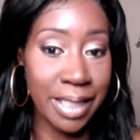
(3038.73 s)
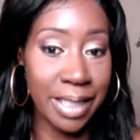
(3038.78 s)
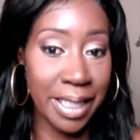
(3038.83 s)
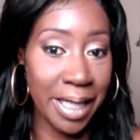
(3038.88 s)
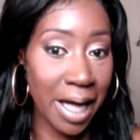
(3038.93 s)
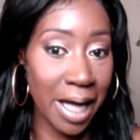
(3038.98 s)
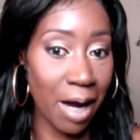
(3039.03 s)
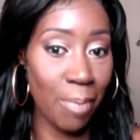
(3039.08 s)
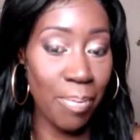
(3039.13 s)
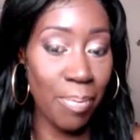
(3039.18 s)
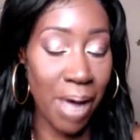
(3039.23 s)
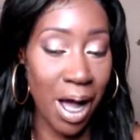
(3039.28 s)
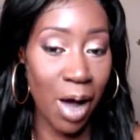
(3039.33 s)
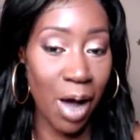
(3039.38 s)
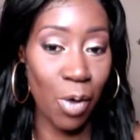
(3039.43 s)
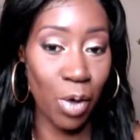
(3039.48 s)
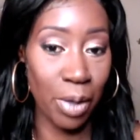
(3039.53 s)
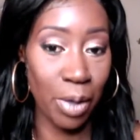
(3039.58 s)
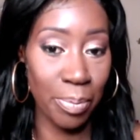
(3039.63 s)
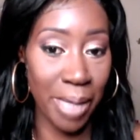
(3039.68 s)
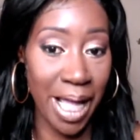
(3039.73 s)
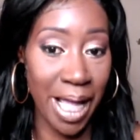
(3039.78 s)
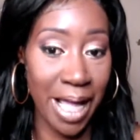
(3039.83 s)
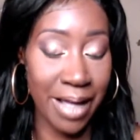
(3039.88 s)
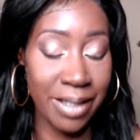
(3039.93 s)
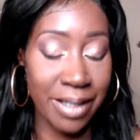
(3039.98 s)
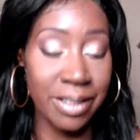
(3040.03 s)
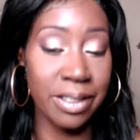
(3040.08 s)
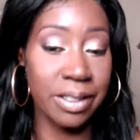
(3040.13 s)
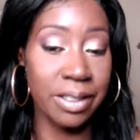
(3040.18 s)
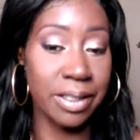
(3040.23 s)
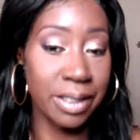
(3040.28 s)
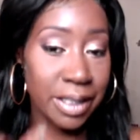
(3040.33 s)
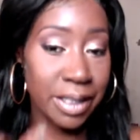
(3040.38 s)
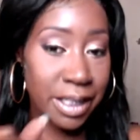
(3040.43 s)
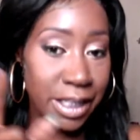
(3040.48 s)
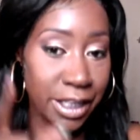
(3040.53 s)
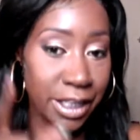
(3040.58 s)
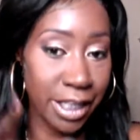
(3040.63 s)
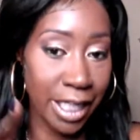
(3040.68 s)
throne and take our
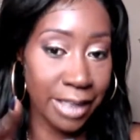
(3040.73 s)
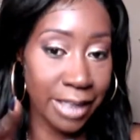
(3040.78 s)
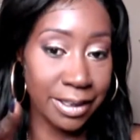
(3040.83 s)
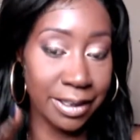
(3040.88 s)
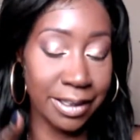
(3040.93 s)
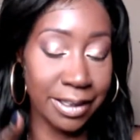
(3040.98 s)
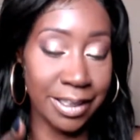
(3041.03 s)
power back.